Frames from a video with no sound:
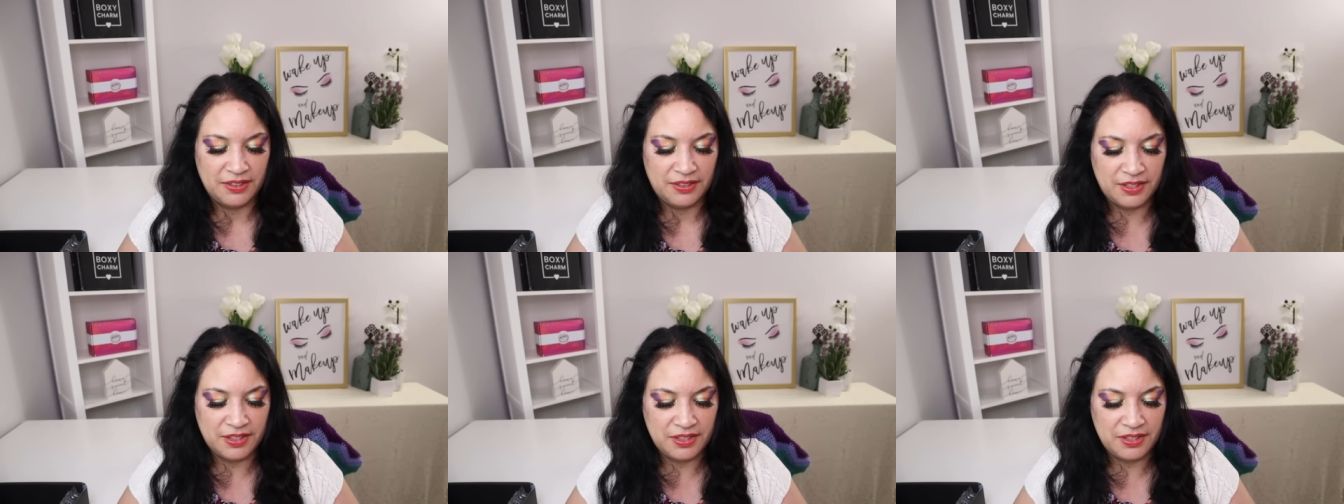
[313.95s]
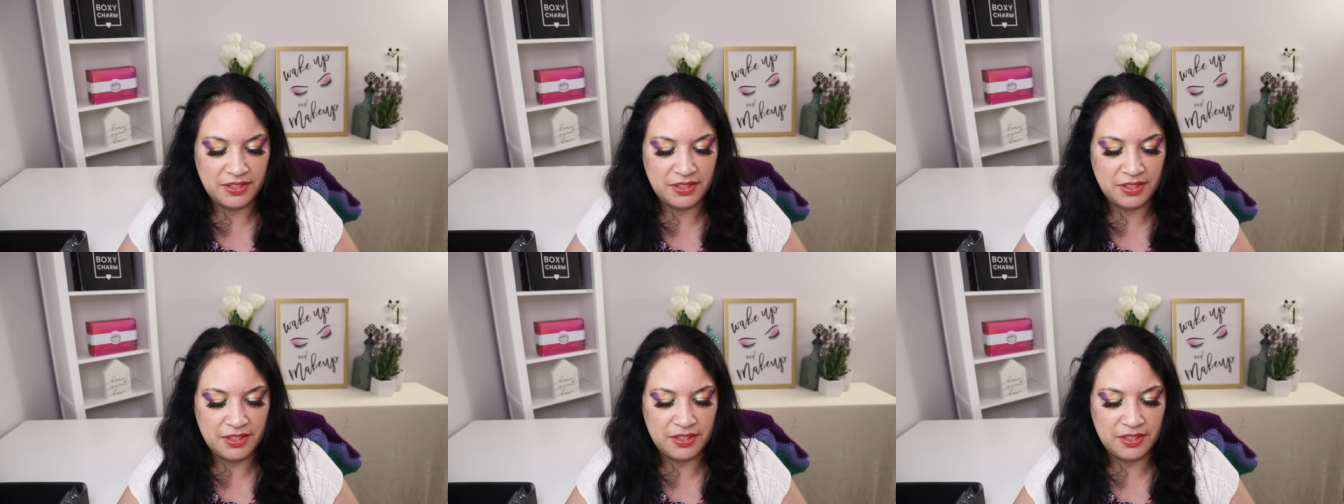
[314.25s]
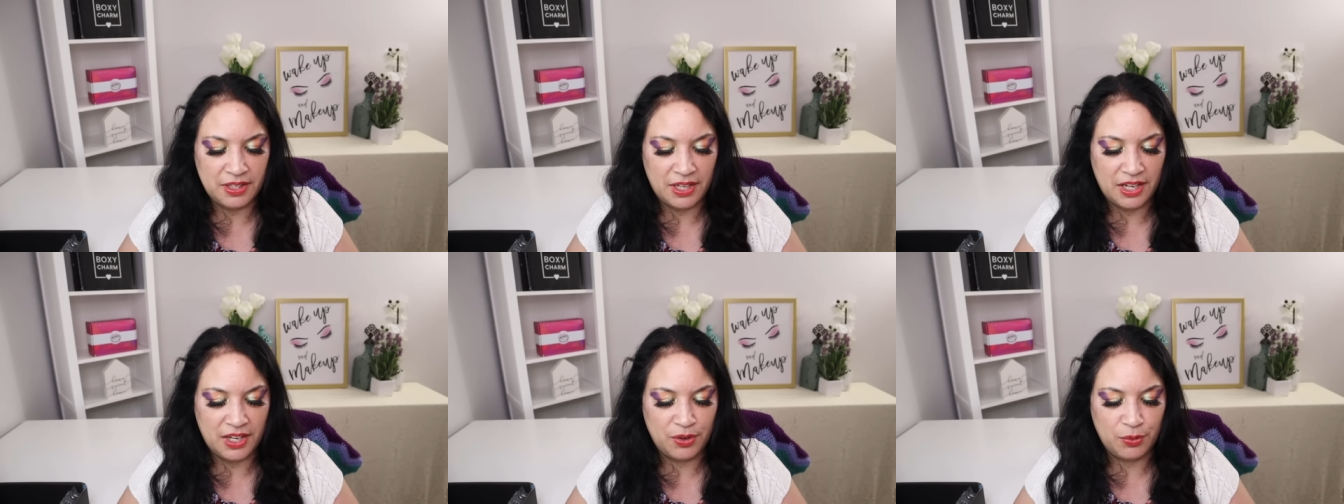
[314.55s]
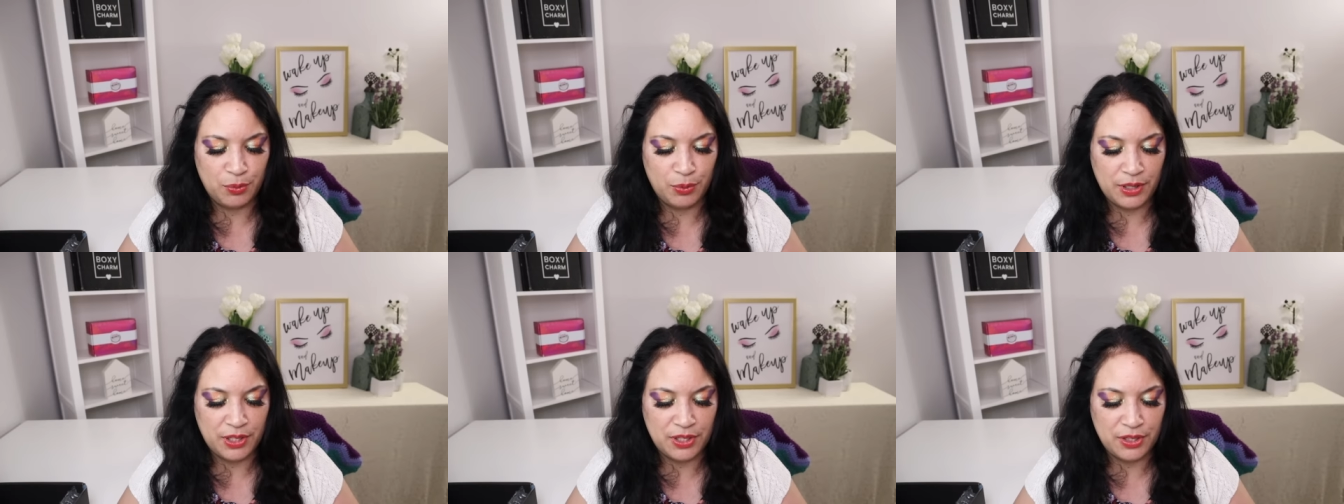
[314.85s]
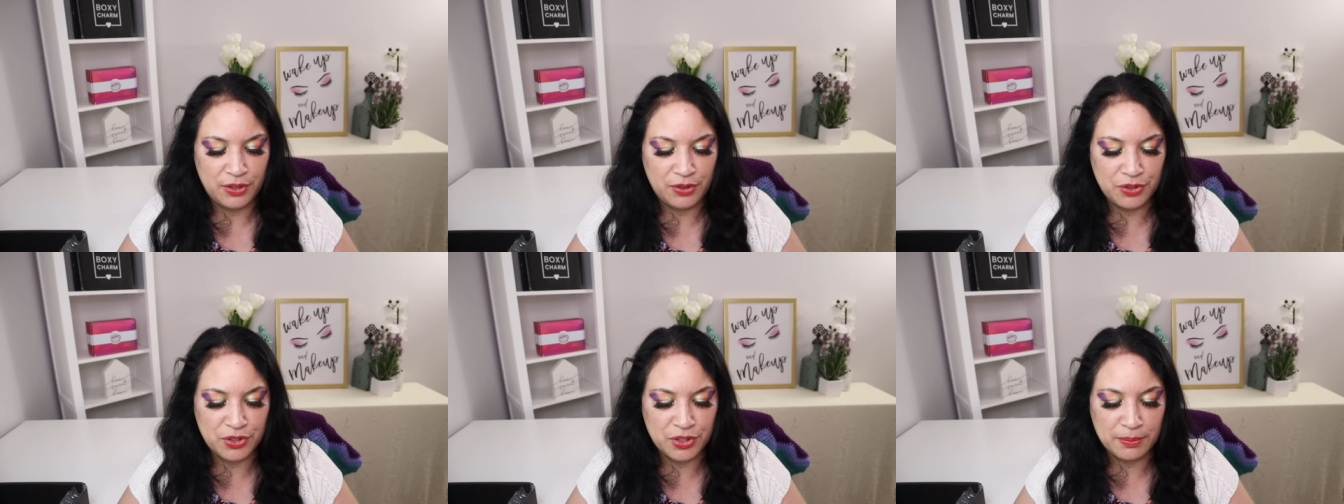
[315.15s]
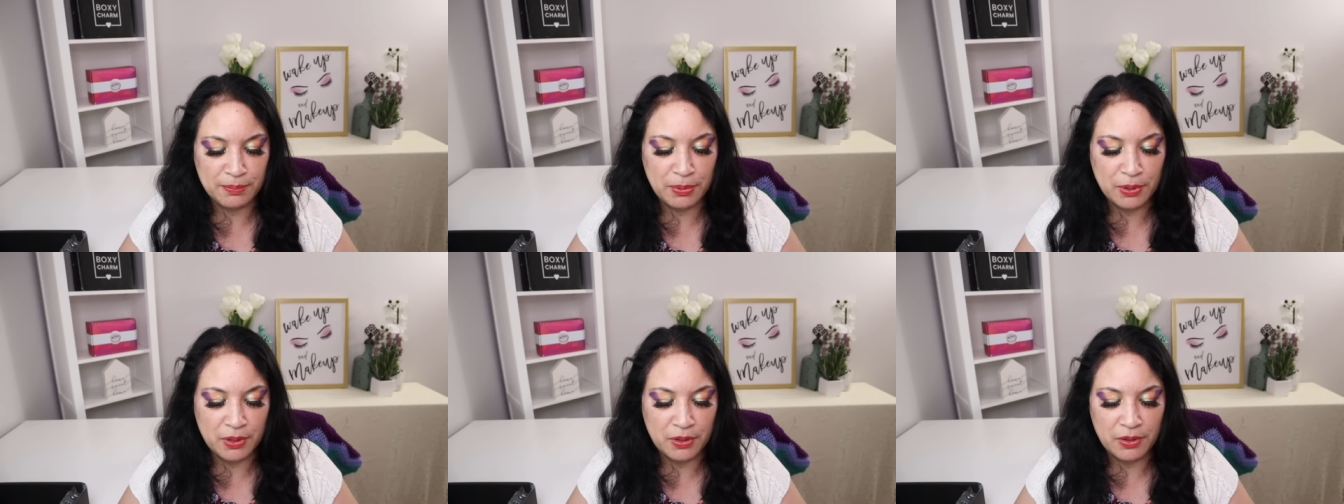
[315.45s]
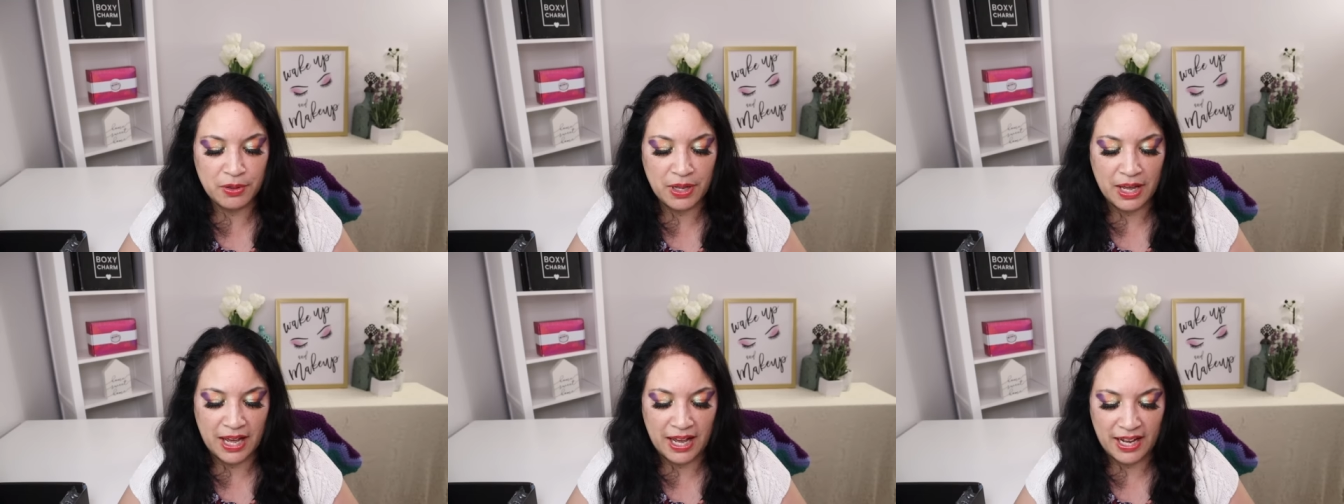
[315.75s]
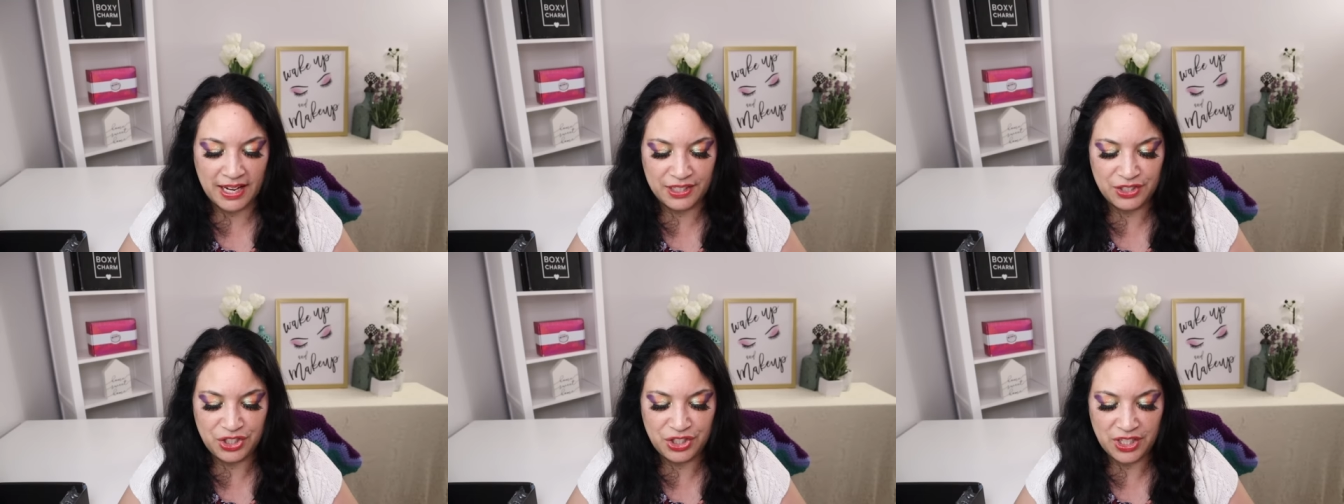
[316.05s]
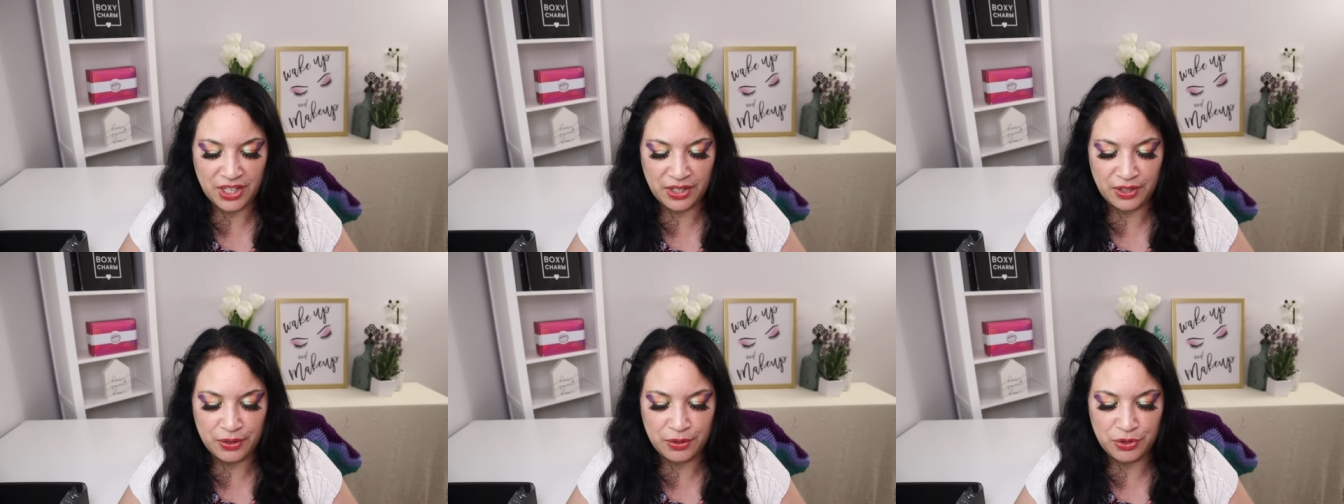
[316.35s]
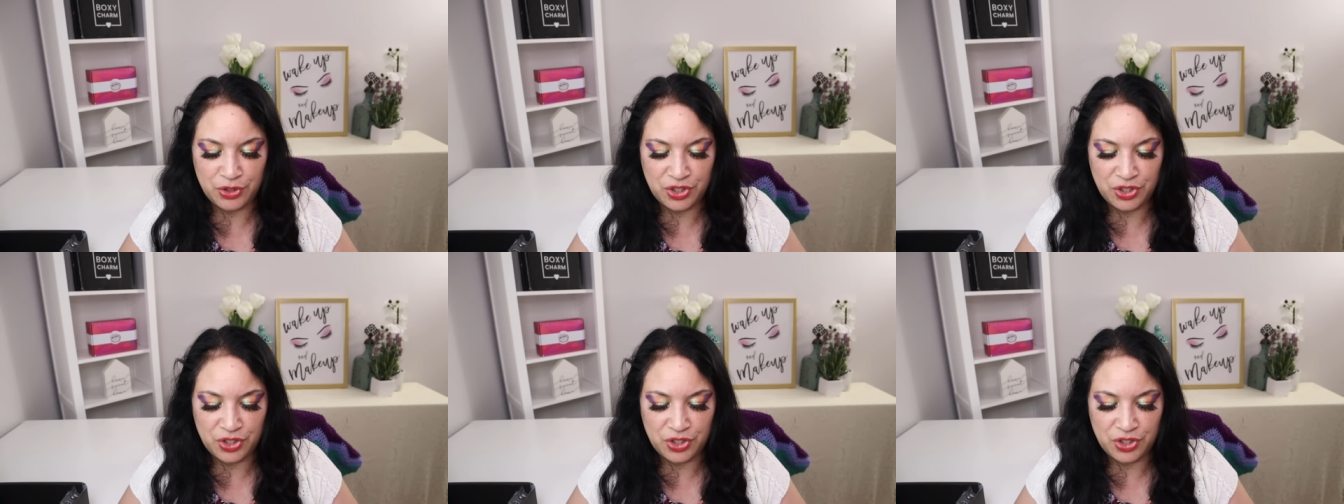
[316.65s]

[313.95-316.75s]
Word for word: this is a reusable eyeshadow